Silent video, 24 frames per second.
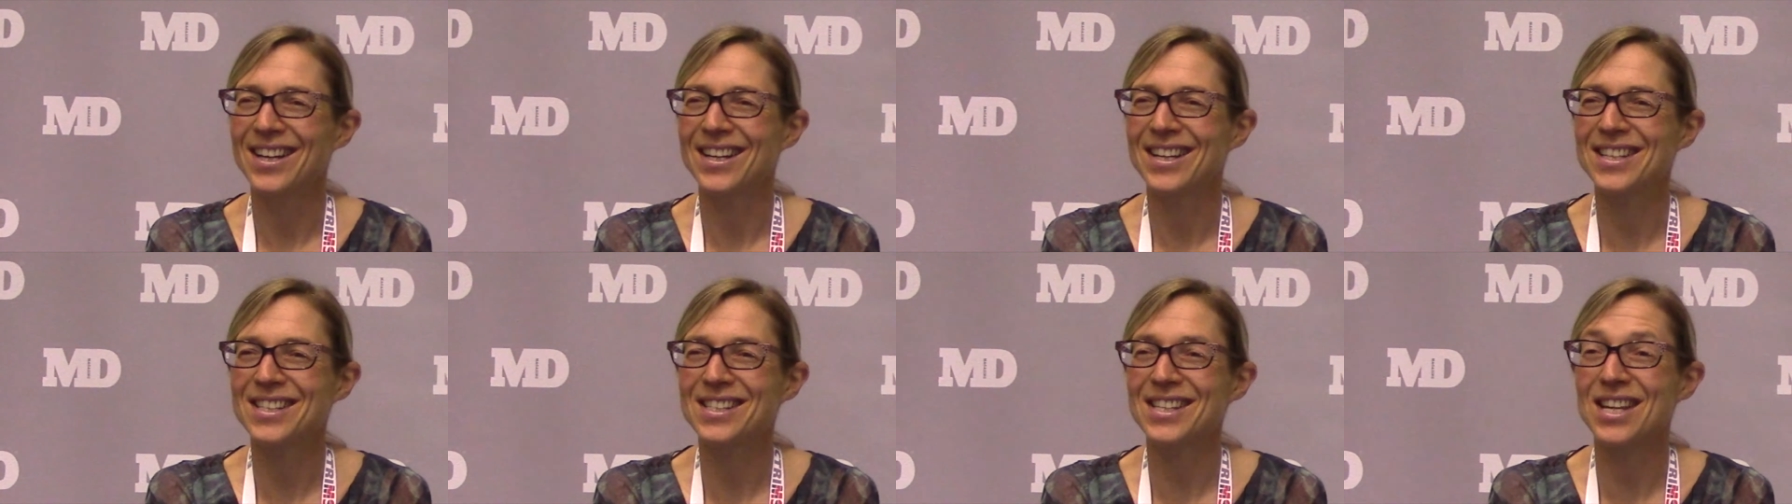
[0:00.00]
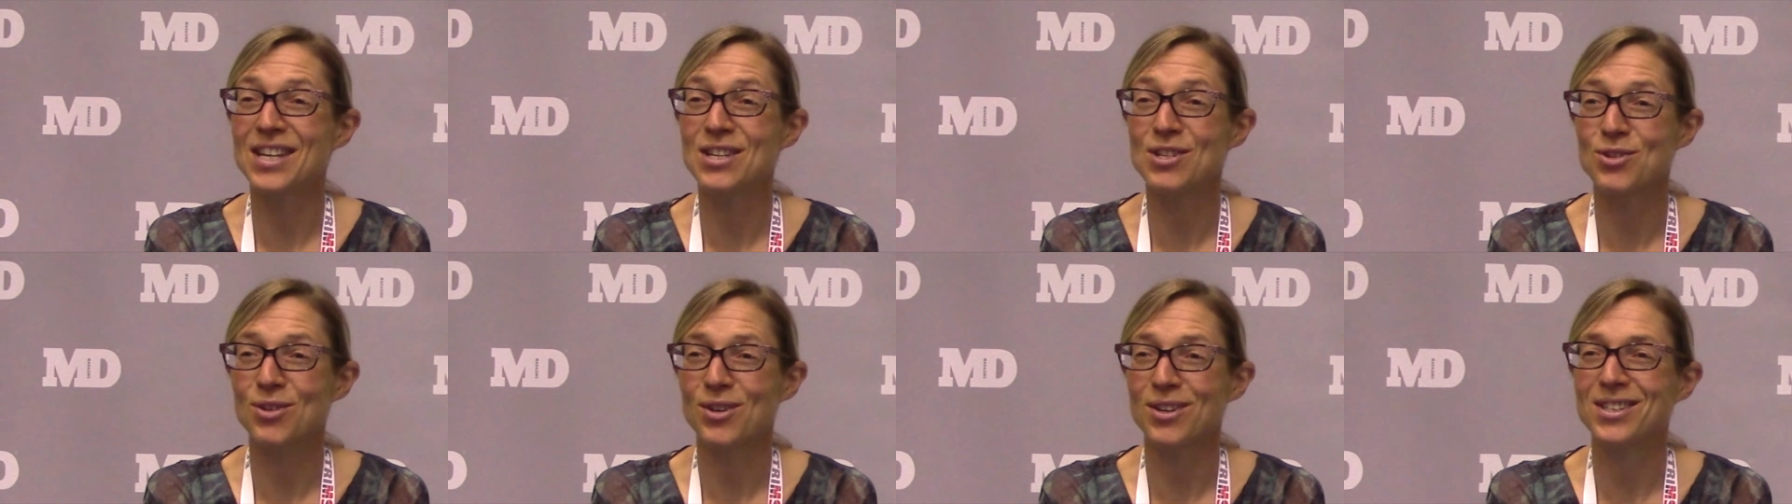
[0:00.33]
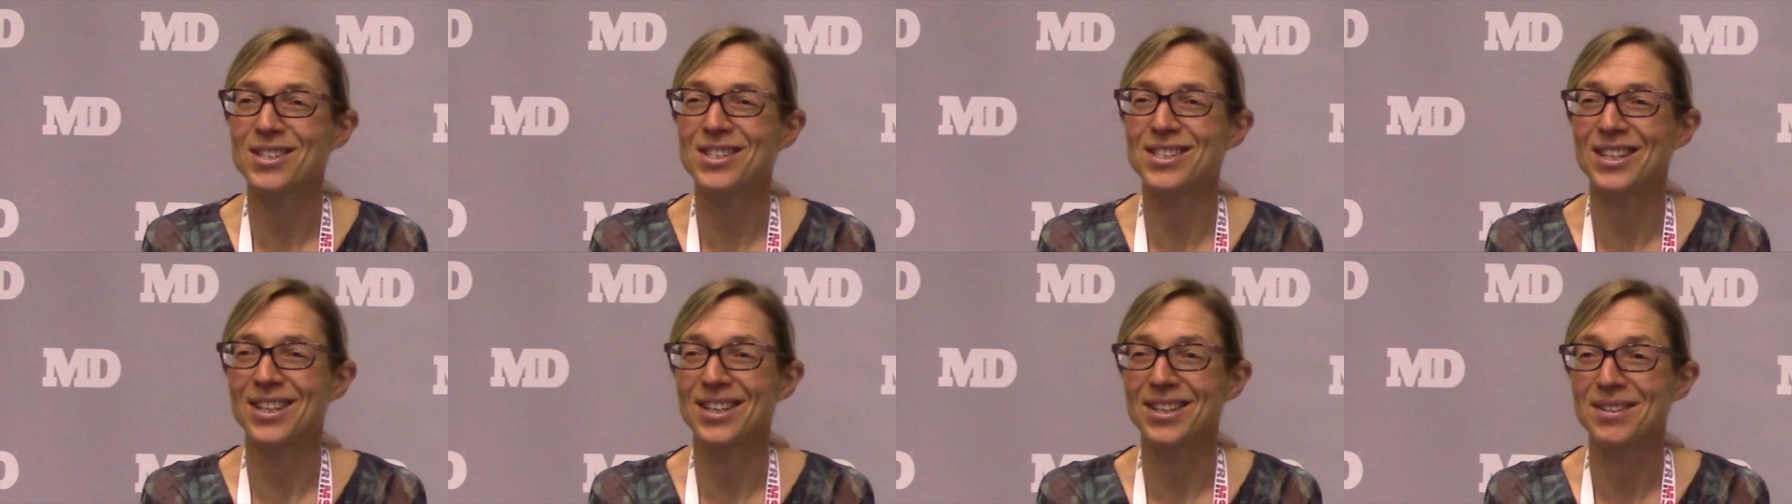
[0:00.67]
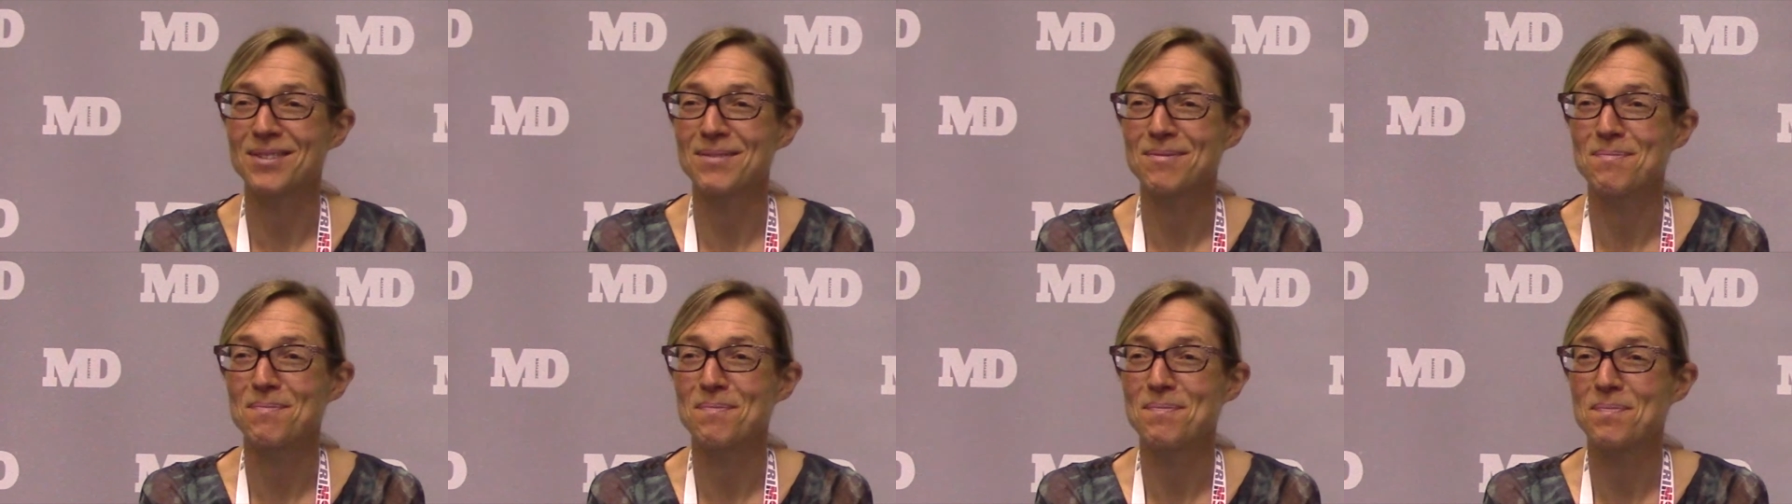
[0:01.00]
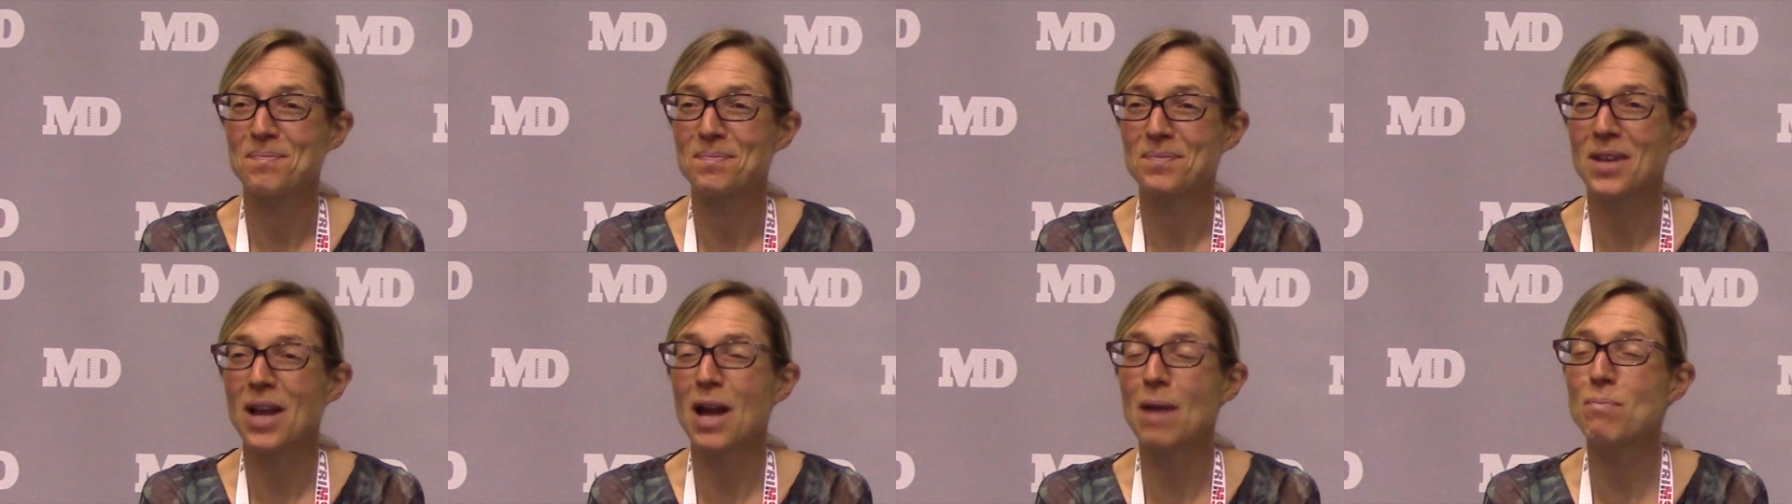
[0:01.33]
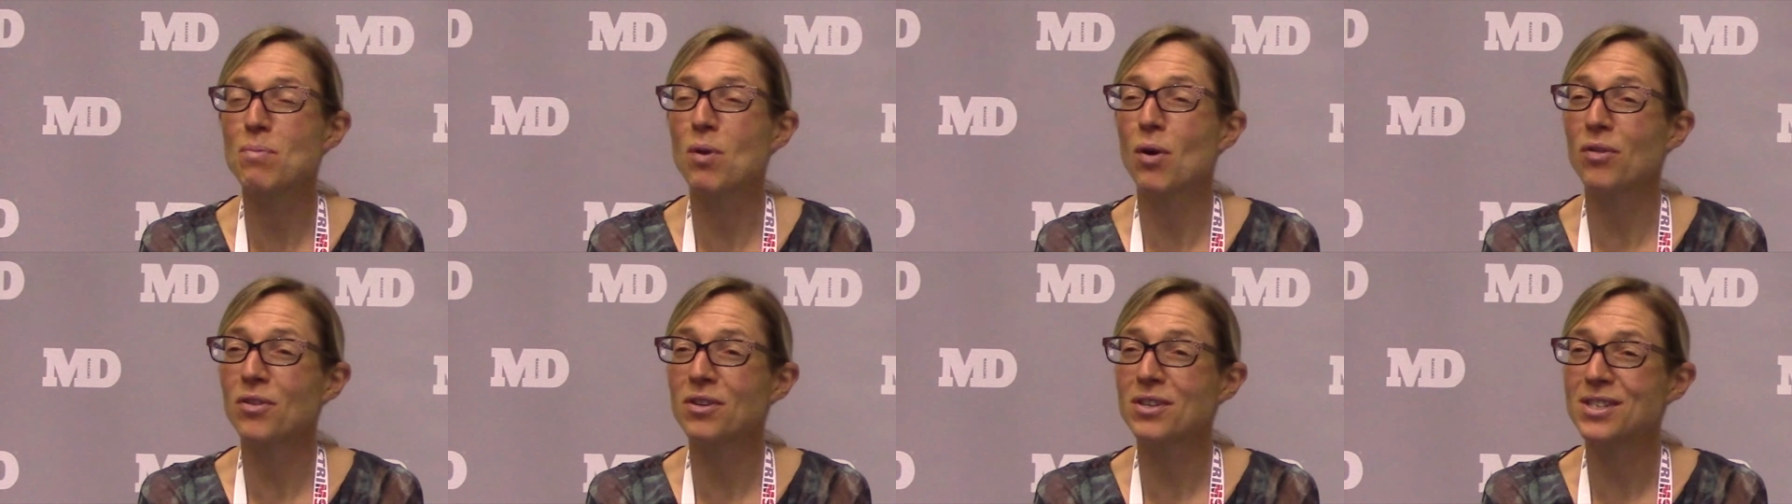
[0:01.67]
it's interesting.
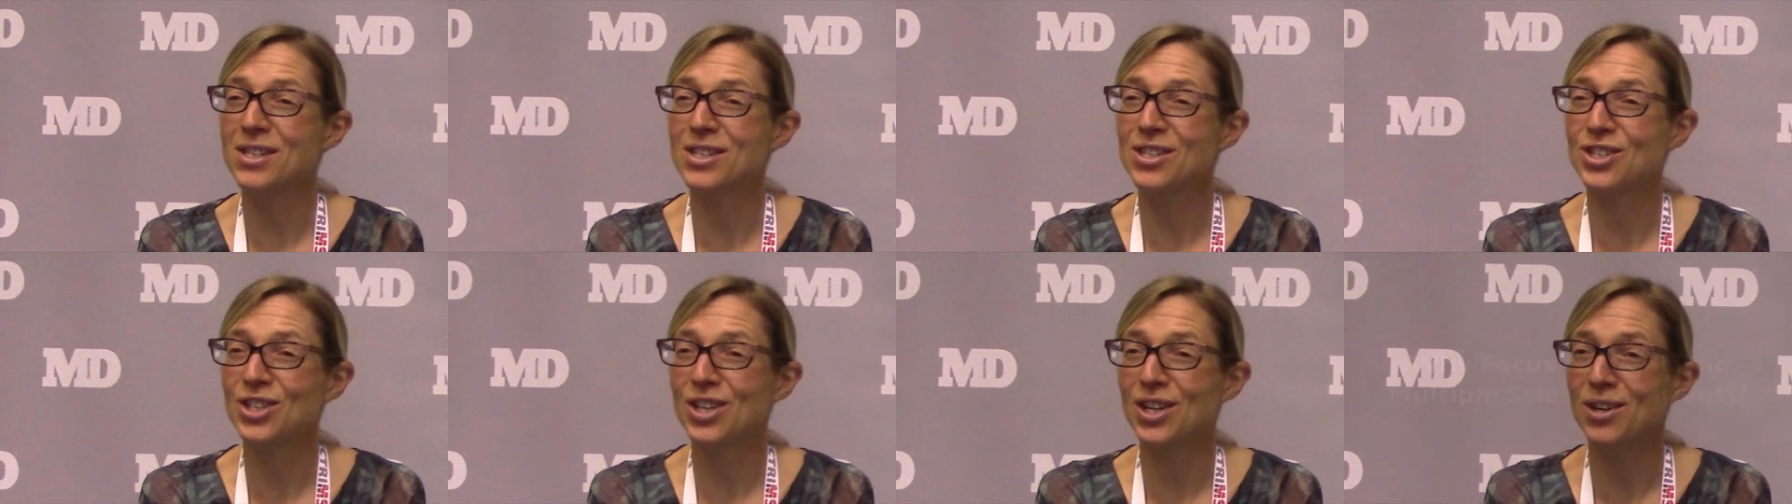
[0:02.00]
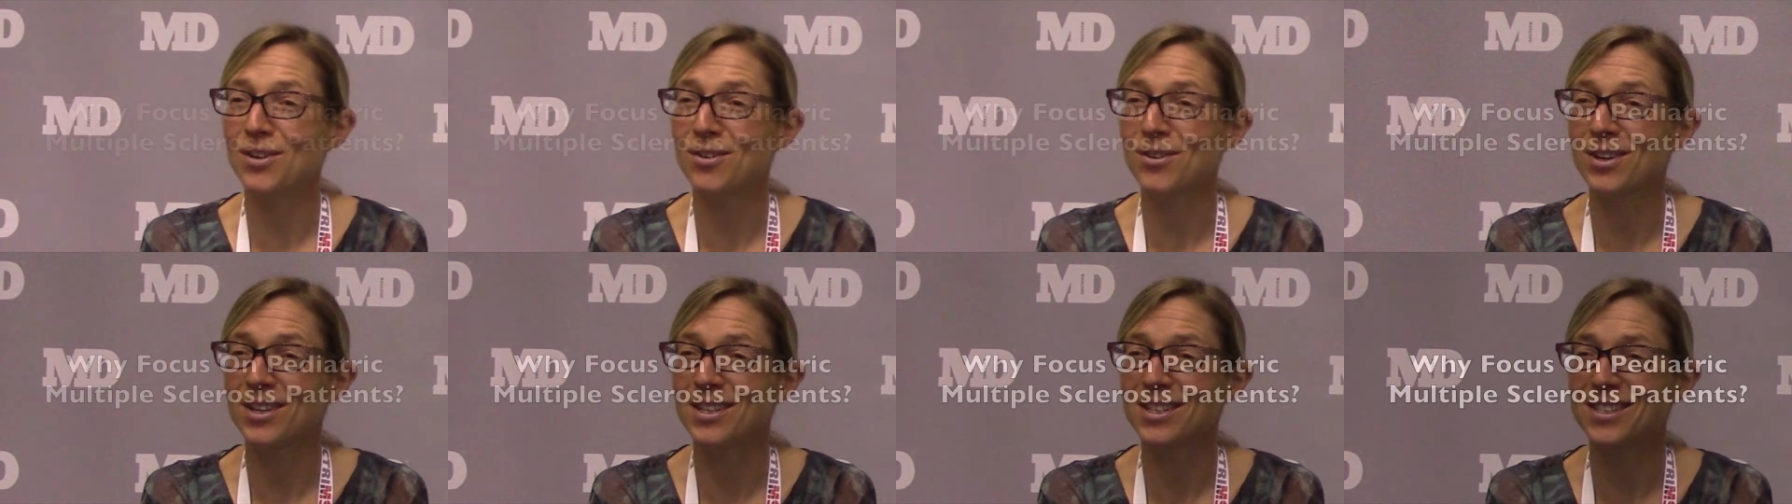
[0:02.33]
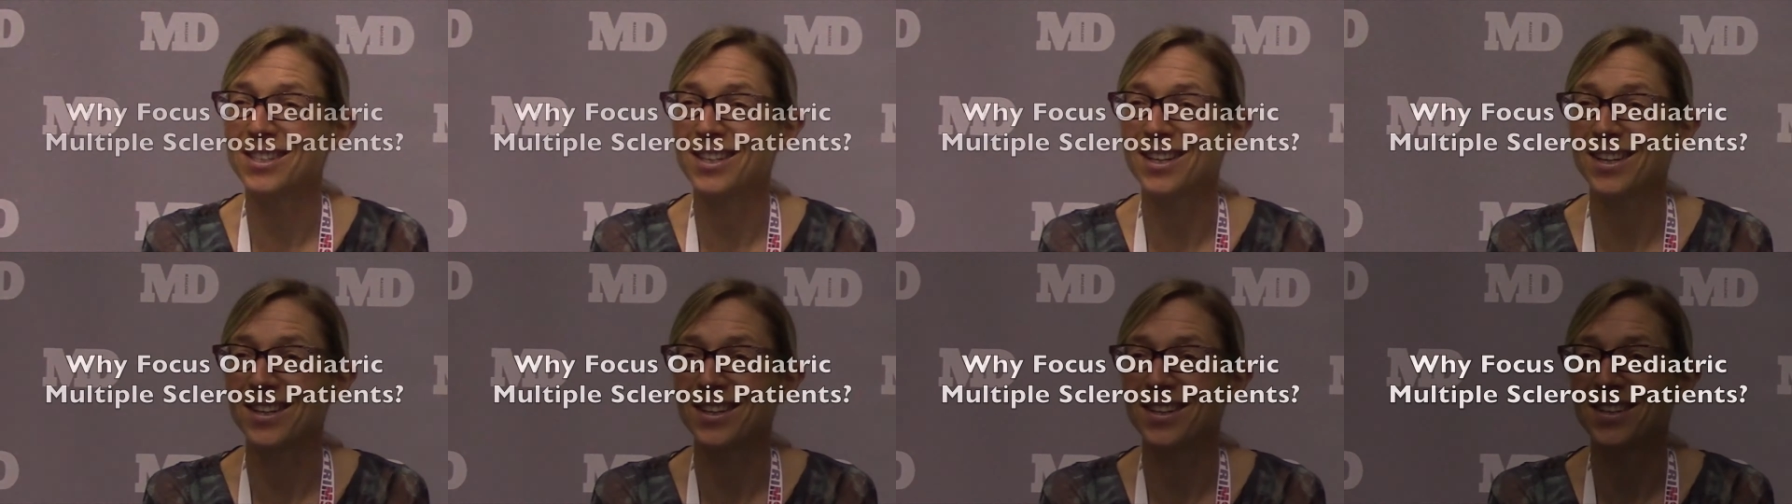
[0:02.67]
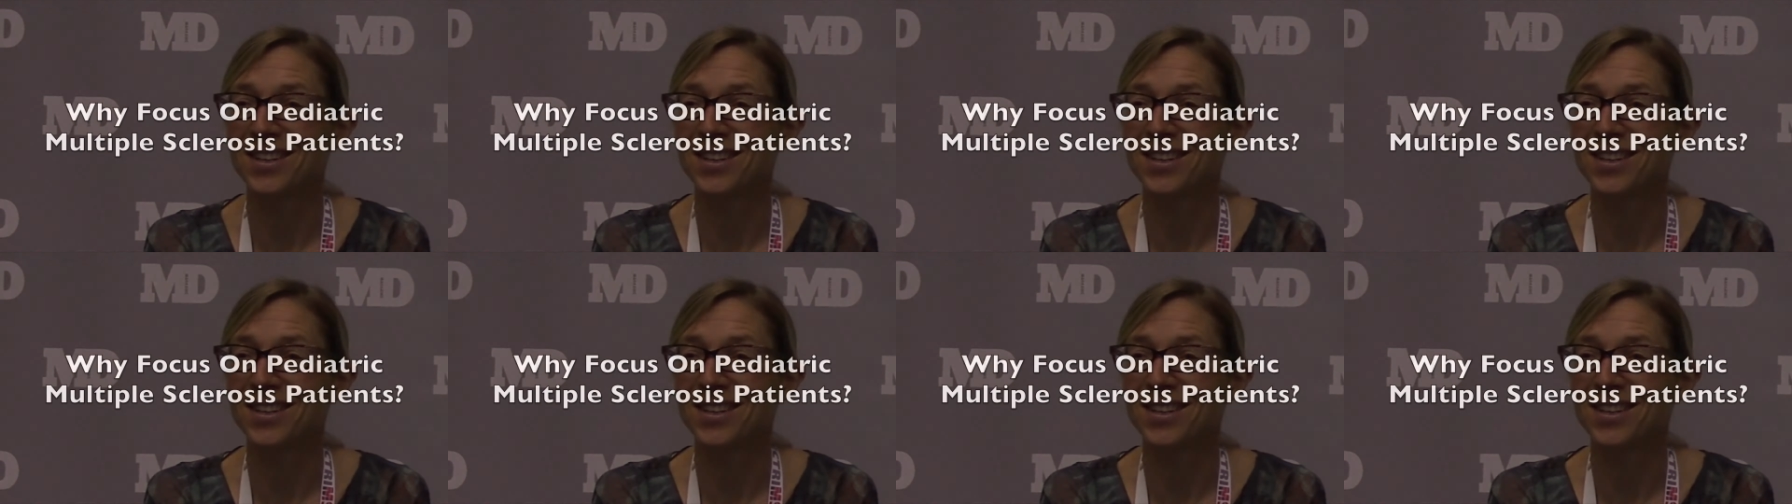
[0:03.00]
Hypothesis generating.